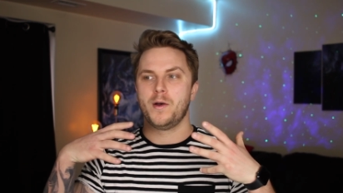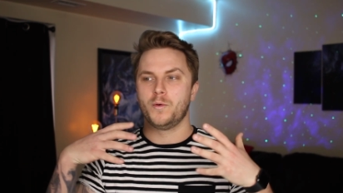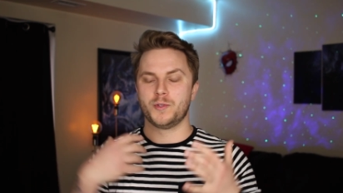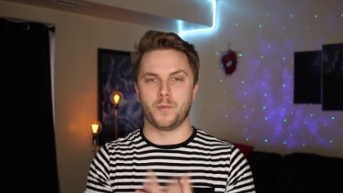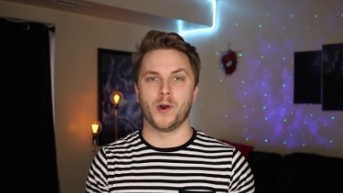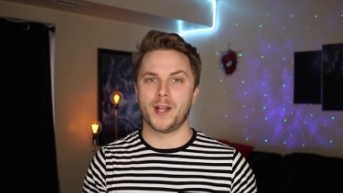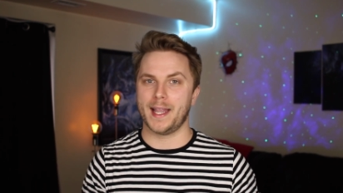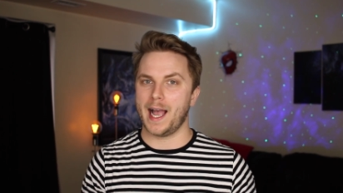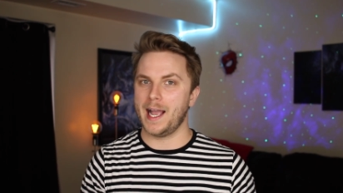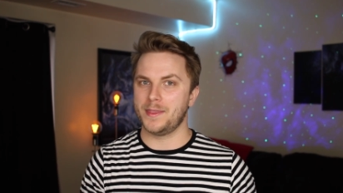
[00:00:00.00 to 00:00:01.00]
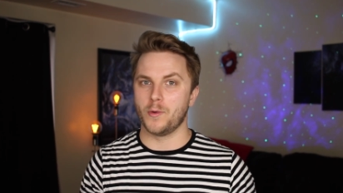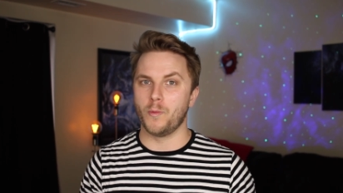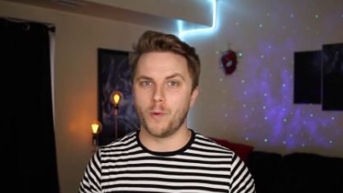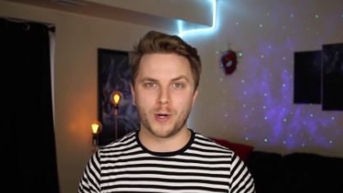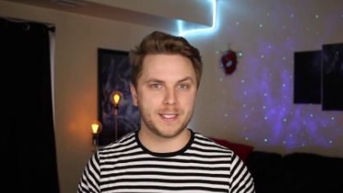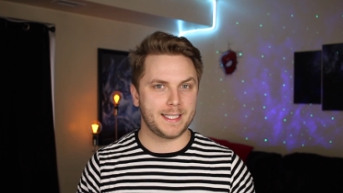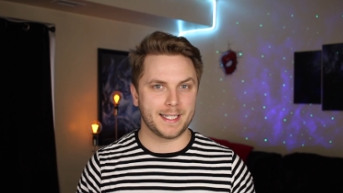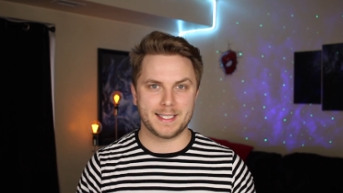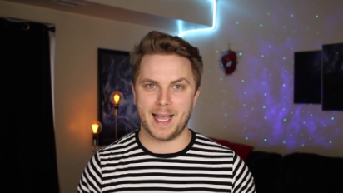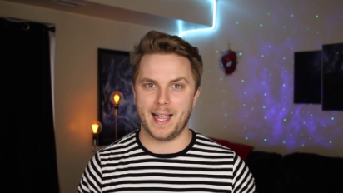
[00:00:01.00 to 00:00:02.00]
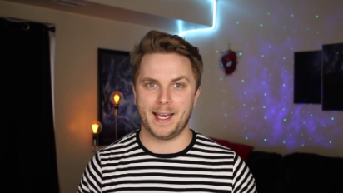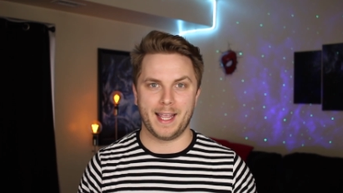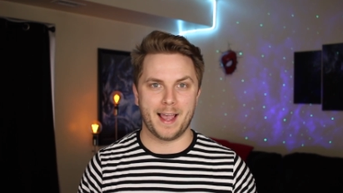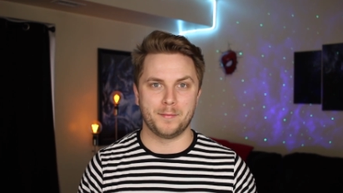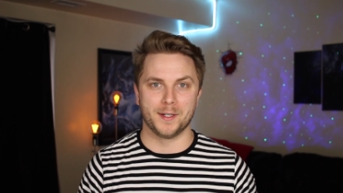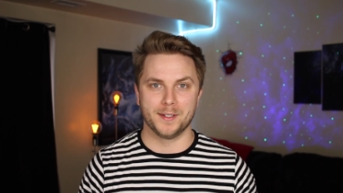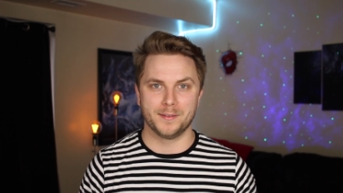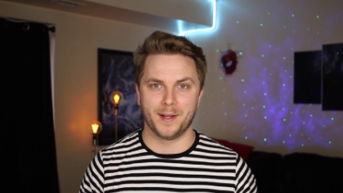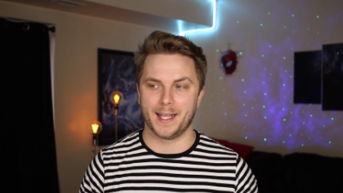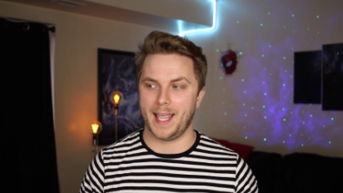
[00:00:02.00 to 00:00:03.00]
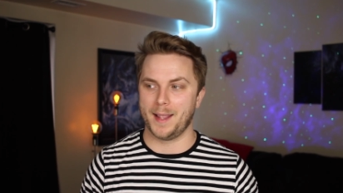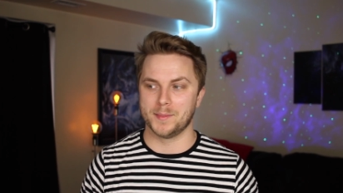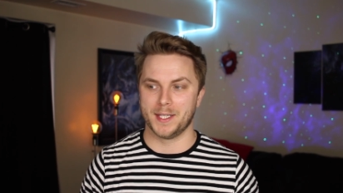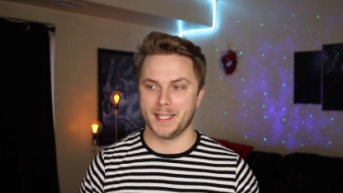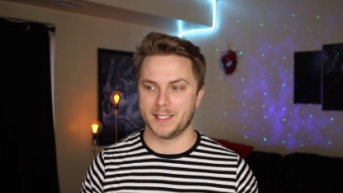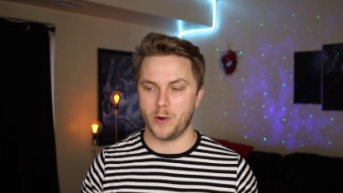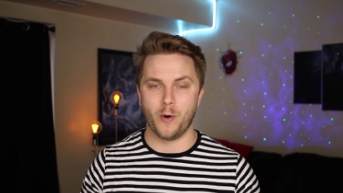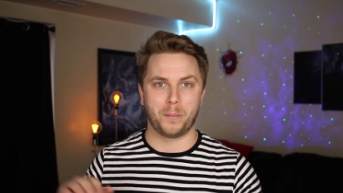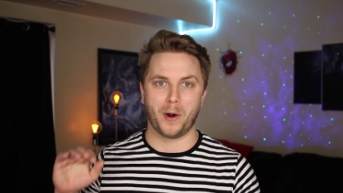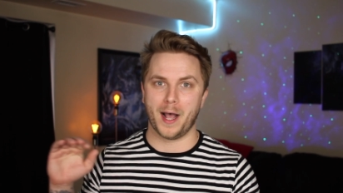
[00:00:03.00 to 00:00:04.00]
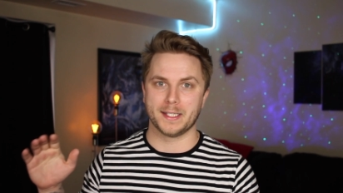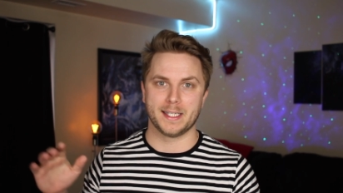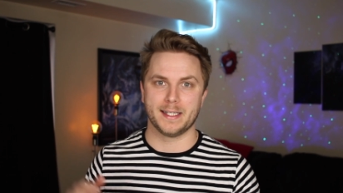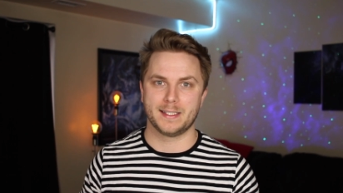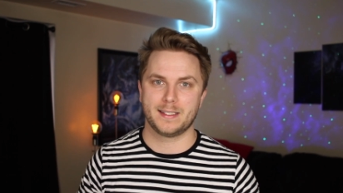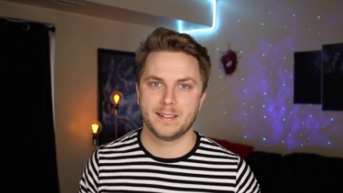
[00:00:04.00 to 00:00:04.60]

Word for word: was working. I had the worst anxiety ever when it came to this whole process.